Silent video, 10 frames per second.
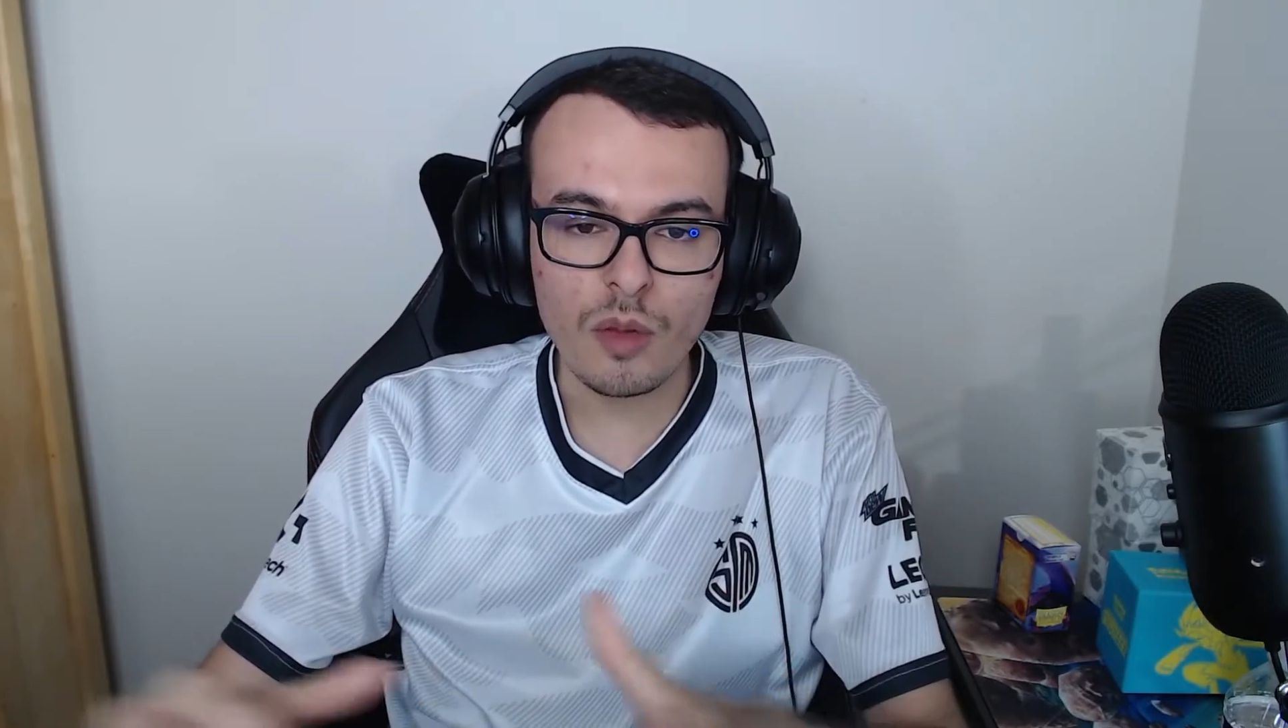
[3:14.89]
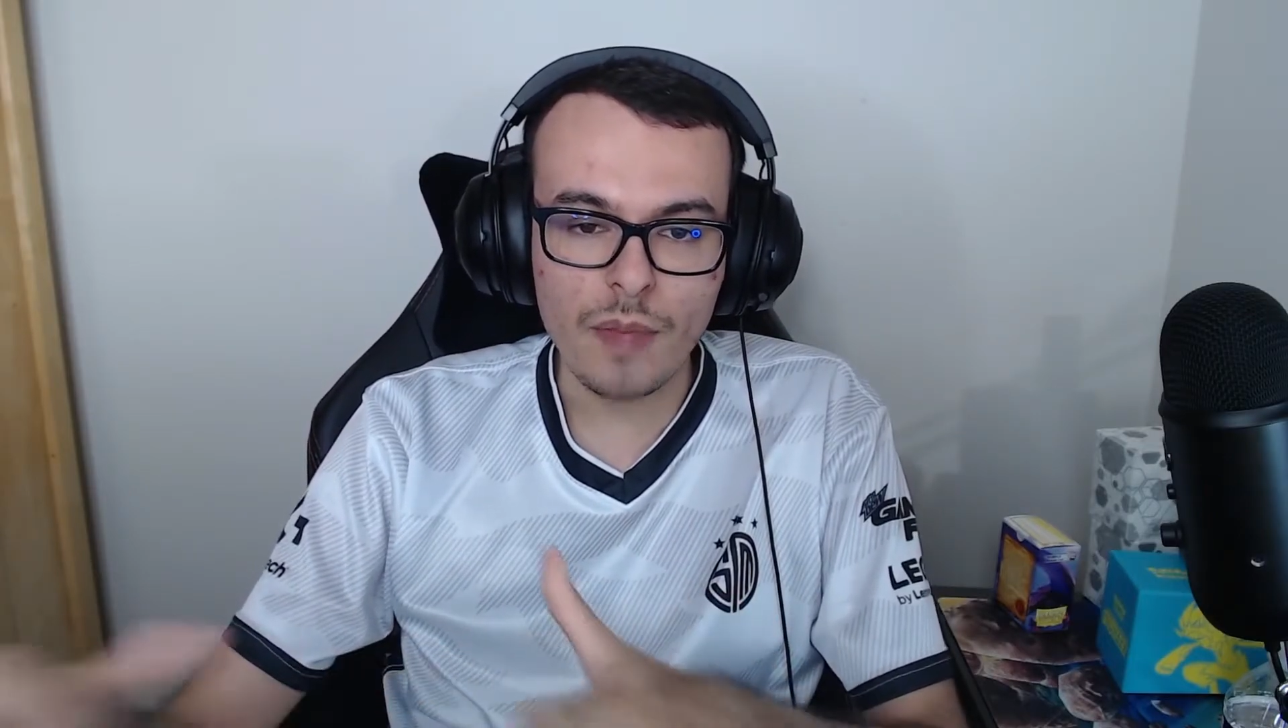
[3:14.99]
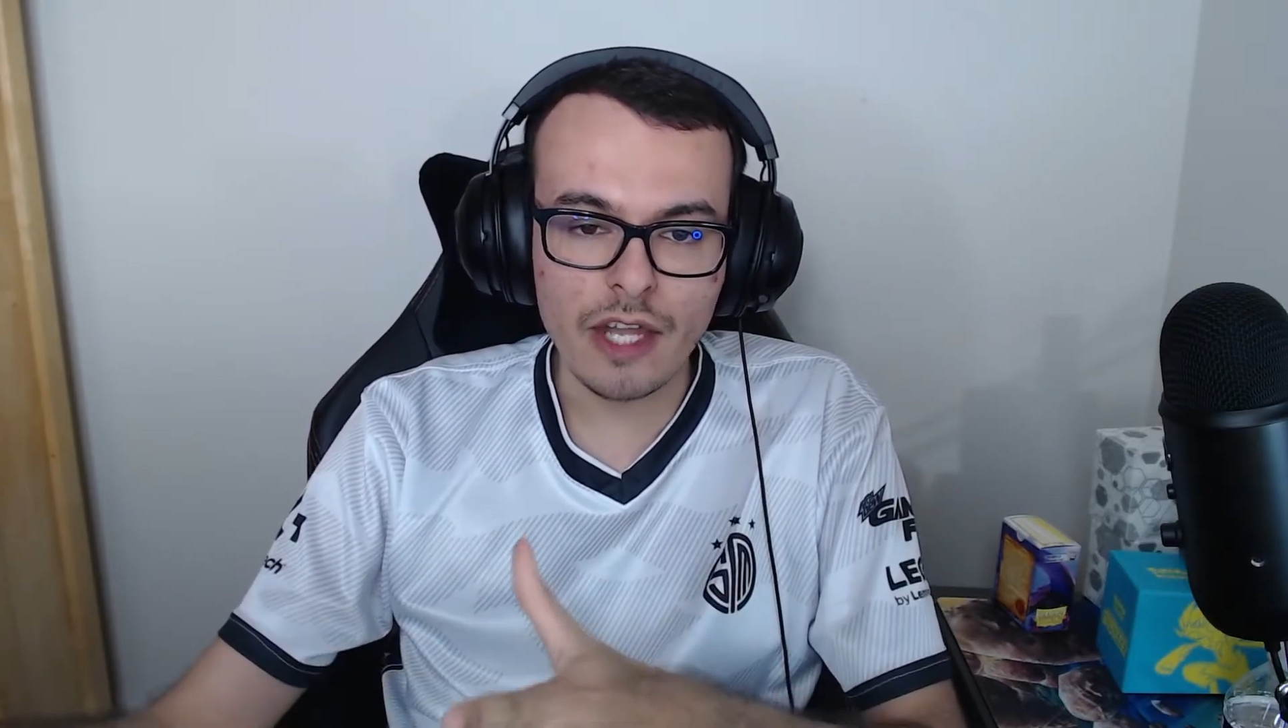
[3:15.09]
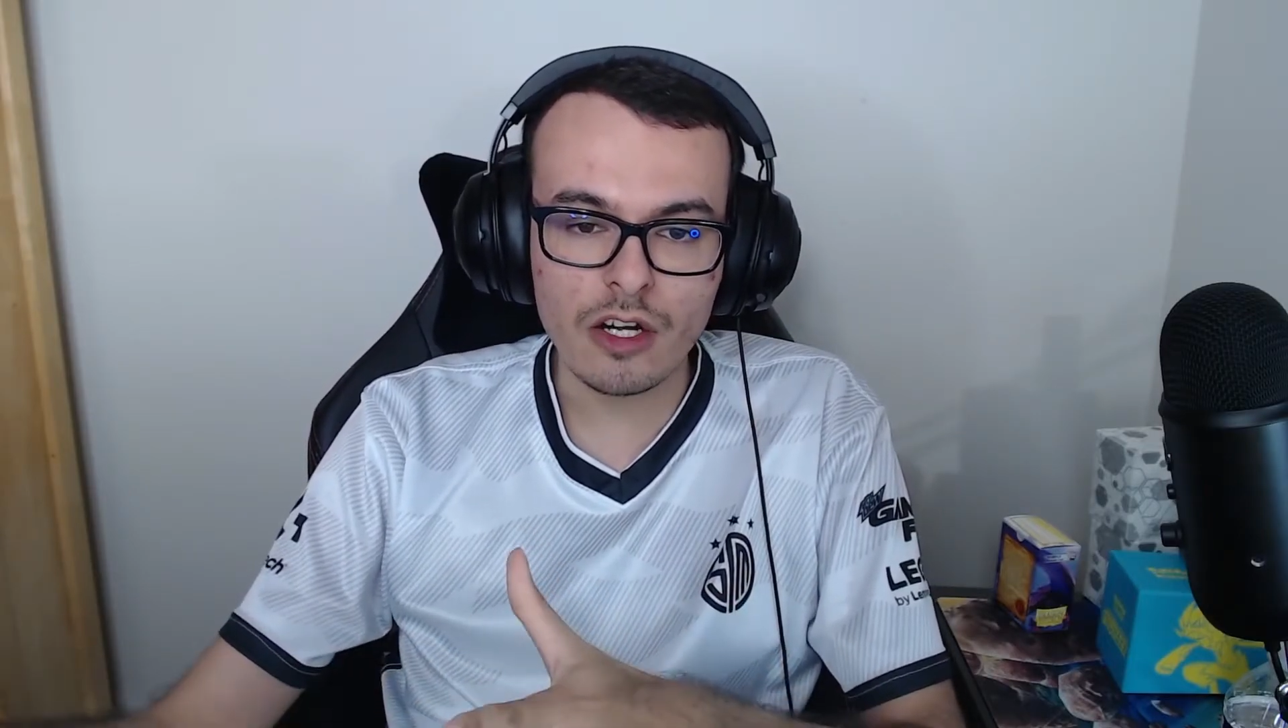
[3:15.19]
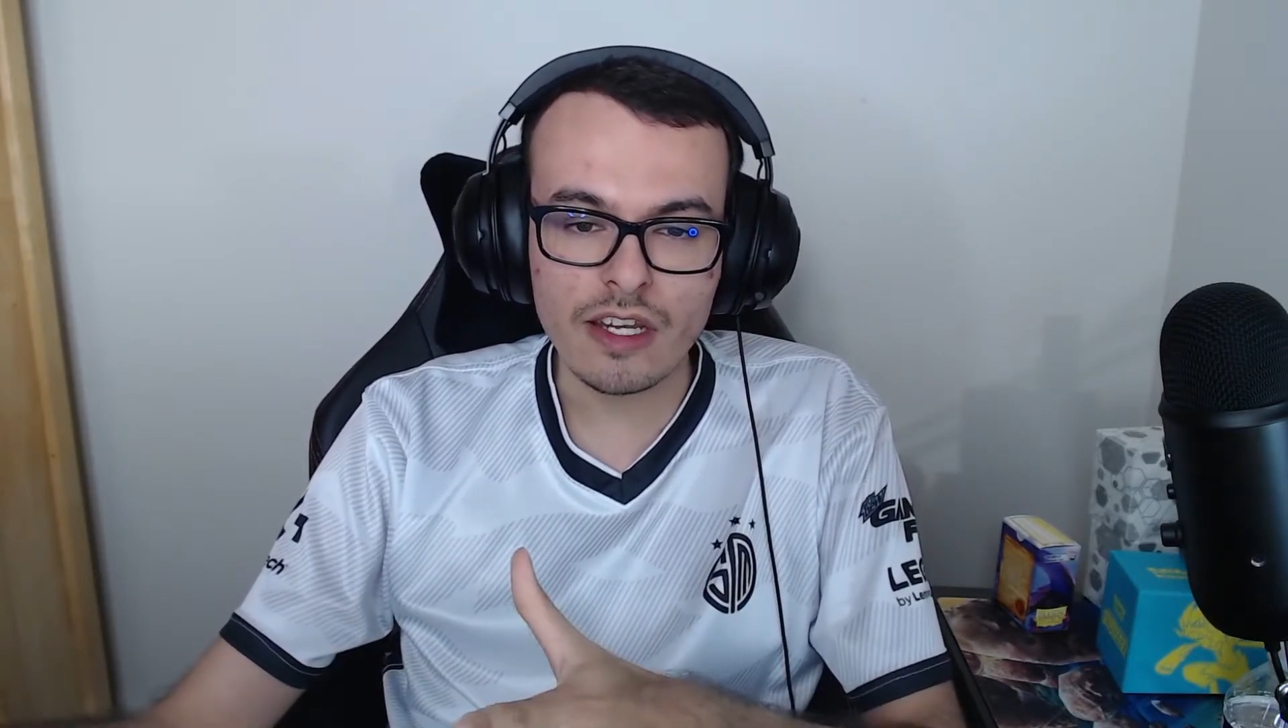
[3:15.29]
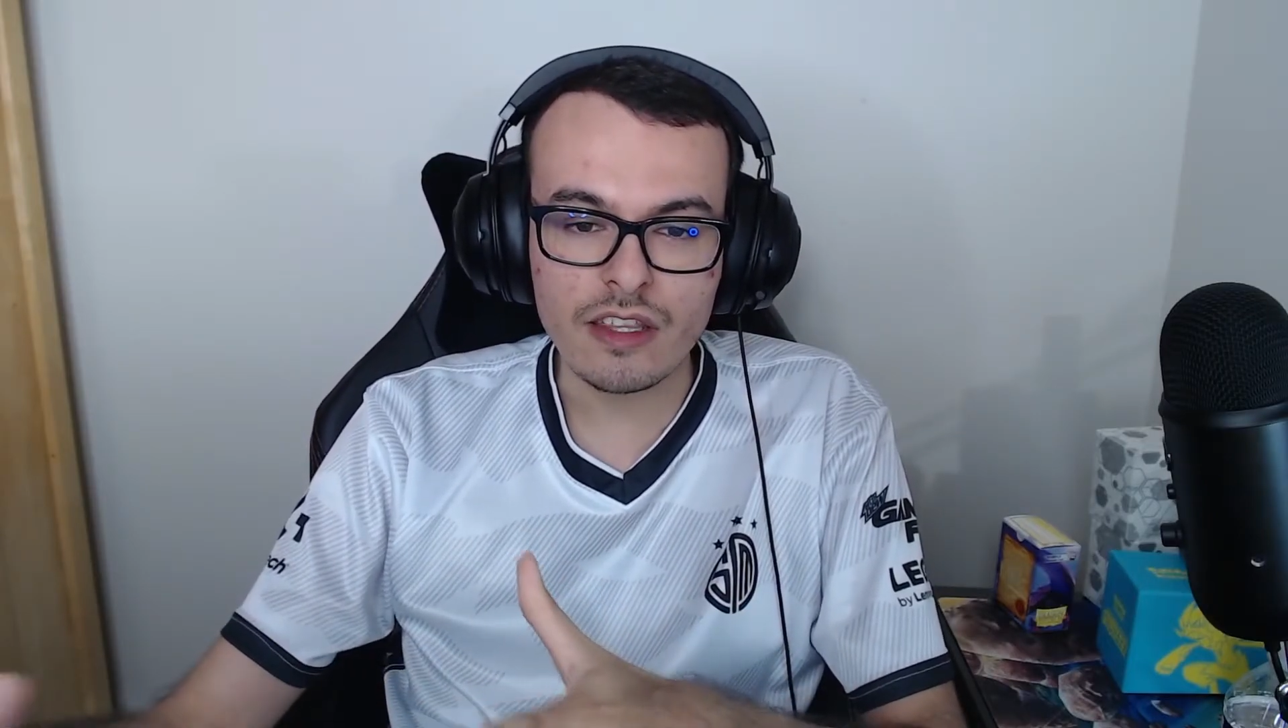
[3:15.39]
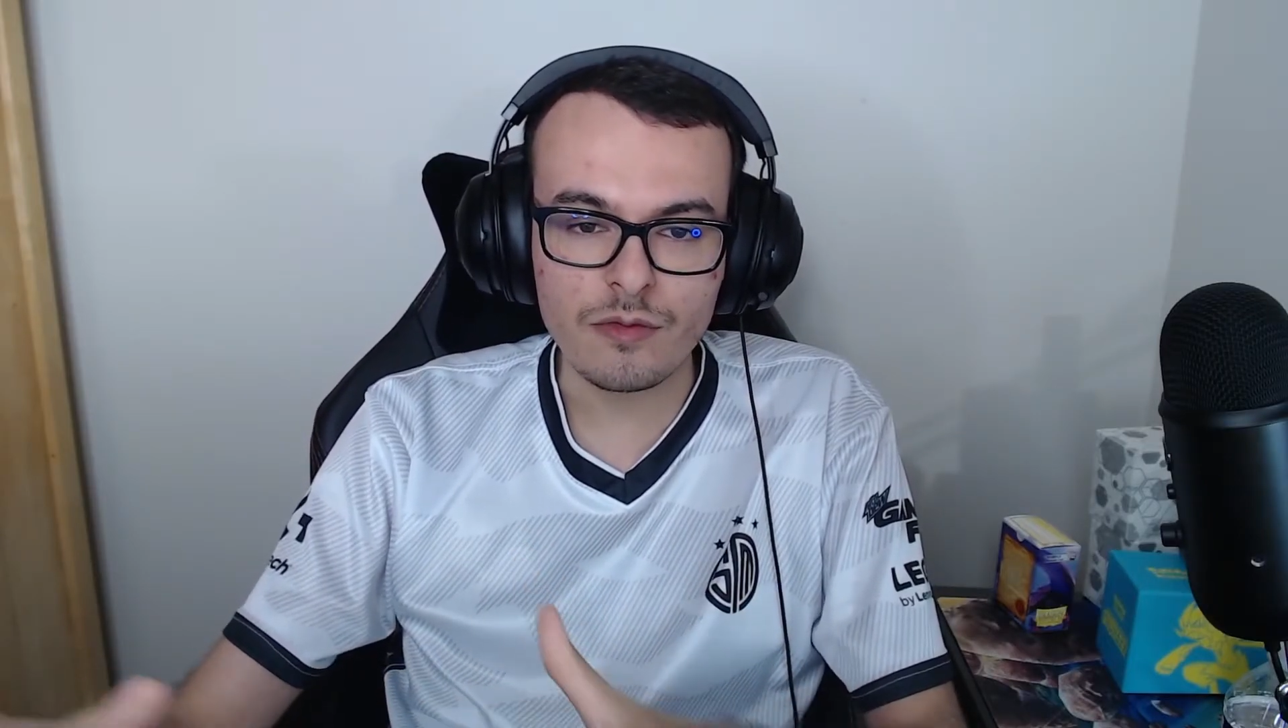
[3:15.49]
matter in